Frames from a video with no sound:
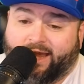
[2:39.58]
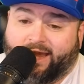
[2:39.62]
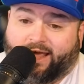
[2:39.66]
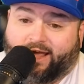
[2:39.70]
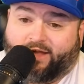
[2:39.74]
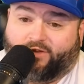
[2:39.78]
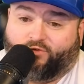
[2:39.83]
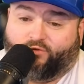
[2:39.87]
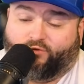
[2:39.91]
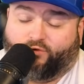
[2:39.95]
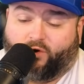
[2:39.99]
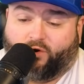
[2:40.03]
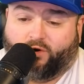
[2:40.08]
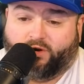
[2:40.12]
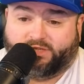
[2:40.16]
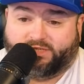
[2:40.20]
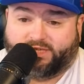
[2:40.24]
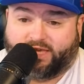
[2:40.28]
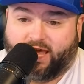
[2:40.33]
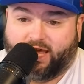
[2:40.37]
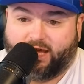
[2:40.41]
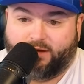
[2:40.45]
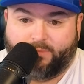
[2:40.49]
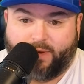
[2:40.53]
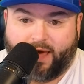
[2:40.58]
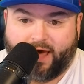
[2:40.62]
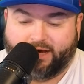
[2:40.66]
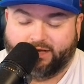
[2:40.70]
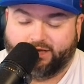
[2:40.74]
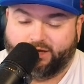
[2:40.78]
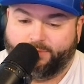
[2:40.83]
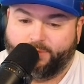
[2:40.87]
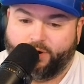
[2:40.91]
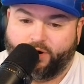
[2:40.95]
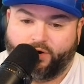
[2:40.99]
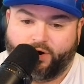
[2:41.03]
as far as Cade
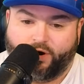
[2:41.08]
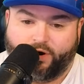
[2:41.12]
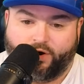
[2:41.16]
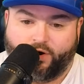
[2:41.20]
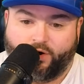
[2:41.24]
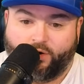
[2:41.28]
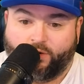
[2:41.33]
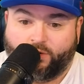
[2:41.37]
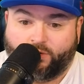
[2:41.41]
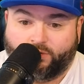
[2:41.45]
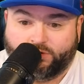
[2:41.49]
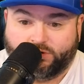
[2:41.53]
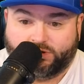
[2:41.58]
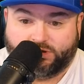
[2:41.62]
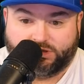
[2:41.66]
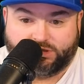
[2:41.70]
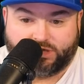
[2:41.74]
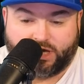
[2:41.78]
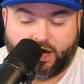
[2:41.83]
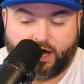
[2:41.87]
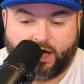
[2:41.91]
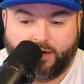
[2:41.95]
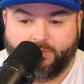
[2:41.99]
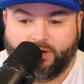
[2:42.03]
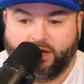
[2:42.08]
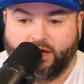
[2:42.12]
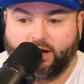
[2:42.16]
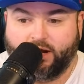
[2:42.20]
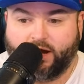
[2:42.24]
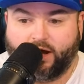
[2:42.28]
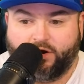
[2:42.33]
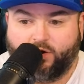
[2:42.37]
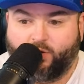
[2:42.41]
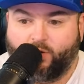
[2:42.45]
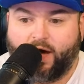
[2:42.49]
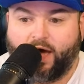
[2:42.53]
McNamara goes, I mean,
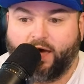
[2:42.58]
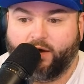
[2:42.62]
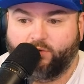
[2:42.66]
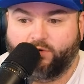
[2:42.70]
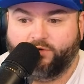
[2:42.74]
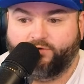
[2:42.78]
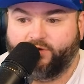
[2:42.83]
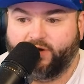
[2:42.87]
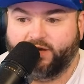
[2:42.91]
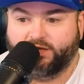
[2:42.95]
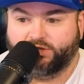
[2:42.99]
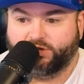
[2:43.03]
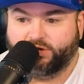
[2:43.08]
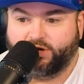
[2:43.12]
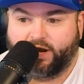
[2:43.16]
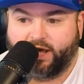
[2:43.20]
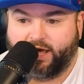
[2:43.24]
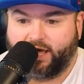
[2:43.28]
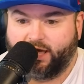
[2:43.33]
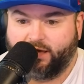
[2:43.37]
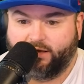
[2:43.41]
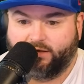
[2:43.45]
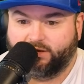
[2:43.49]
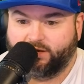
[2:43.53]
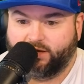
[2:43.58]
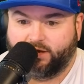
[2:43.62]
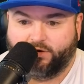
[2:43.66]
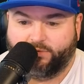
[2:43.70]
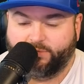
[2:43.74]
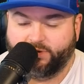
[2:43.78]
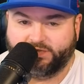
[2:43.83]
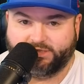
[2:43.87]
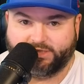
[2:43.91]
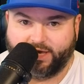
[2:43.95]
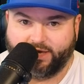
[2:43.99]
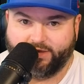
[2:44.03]
I know Iowa fans are going to hate to hear
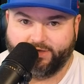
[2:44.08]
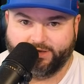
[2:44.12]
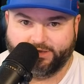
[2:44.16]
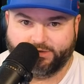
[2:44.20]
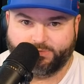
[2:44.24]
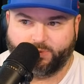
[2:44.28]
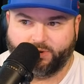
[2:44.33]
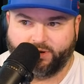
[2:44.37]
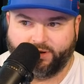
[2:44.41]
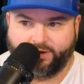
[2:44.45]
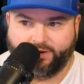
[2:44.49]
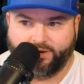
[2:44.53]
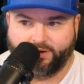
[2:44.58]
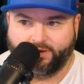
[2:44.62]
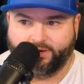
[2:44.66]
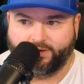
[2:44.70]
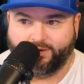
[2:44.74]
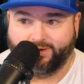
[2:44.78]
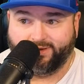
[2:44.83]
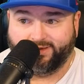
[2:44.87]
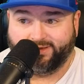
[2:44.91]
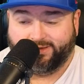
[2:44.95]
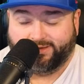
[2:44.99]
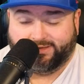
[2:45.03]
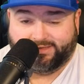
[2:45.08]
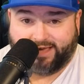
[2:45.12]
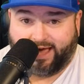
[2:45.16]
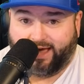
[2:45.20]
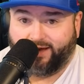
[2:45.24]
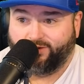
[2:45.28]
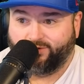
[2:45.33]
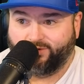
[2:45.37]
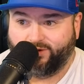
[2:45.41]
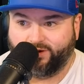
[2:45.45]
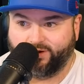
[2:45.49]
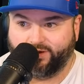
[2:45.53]
me say this, but it's
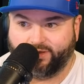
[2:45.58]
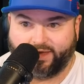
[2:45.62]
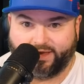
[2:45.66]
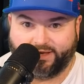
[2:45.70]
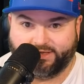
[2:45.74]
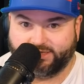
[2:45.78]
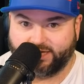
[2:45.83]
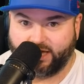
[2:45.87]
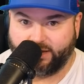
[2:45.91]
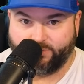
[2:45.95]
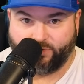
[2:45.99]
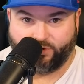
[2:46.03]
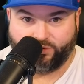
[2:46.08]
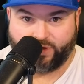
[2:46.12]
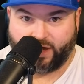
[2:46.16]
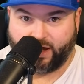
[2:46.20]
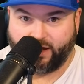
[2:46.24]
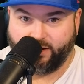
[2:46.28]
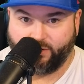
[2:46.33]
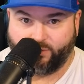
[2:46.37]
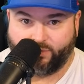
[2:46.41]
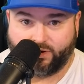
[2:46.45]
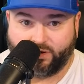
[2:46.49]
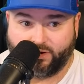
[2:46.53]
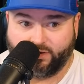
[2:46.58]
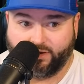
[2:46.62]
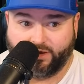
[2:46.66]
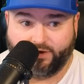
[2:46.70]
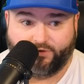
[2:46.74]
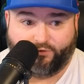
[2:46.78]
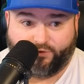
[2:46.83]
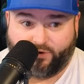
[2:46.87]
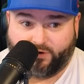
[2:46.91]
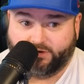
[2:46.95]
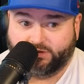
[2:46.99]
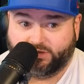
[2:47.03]
kind of looking like same old Iowa
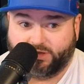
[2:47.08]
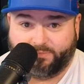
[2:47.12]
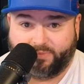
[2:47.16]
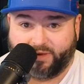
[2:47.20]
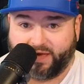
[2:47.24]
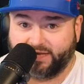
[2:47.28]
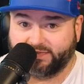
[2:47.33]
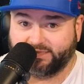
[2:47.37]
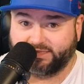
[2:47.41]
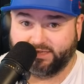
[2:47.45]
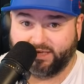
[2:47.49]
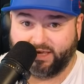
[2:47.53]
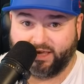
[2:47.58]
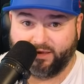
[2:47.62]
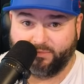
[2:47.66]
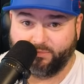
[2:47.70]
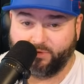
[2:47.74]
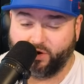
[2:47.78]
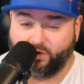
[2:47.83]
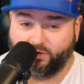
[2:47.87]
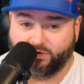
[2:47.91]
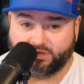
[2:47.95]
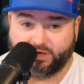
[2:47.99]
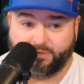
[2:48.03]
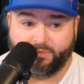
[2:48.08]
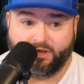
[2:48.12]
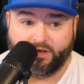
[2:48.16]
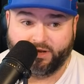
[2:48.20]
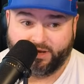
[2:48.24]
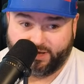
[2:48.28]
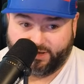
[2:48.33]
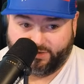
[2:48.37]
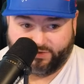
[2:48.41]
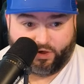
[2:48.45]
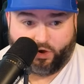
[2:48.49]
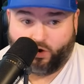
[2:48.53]
as far as the passing game goes. I mean,
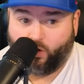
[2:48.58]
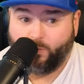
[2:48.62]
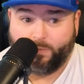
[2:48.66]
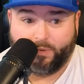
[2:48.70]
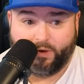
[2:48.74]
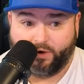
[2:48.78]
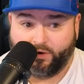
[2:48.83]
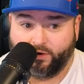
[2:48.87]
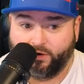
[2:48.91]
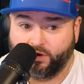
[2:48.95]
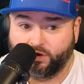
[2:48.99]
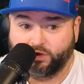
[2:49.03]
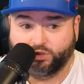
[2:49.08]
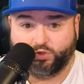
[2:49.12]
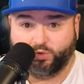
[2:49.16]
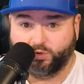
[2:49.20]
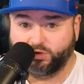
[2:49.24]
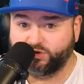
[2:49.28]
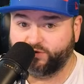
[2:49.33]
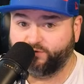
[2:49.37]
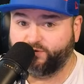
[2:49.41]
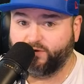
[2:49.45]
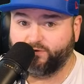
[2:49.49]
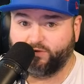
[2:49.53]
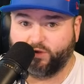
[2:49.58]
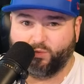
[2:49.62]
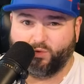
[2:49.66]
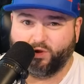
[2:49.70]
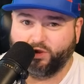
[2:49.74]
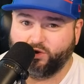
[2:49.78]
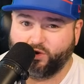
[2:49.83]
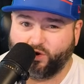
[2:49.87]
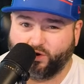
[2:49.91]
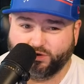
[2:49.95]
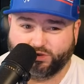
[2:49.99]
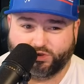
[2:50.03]
the opener,
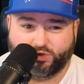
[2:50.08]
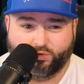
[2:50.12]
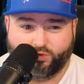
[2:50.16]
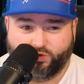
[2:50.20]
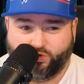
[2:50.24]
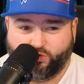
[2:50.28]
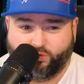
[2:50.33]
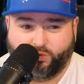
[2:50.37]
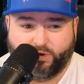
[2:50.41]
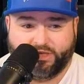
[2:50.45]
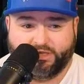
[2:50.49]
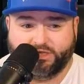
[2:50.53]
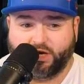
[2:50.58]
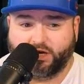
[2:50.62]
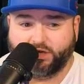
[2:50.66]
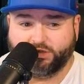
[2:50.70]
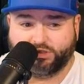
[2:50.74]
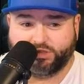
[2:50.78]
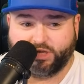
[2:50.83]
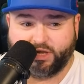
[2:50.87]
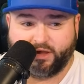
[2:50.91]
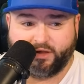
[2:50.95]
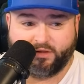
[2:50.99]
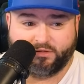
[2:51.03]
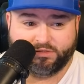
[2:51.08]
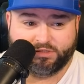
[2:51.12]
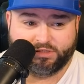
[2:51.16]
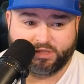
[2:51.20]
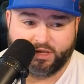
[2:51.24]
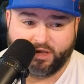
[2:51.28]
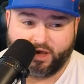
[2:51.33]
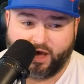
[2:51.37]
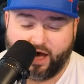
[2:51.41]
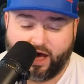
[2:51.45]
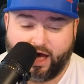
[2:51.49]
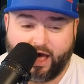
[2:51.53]
251 yards through 3 touchdowns,
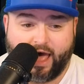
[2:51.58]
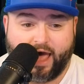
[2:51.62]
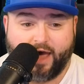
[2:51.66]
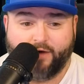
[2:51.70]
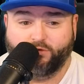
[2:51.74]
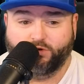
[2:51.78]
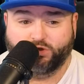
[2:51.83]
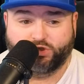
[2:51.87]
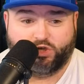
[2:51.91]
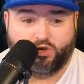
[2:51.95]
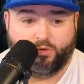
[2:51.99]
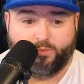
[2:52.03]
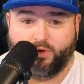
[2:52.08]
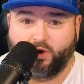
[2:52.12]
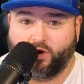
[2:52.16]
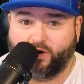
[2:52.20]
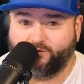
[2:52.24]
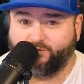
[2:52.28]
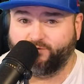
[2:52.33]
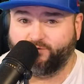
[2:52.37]
average QBR,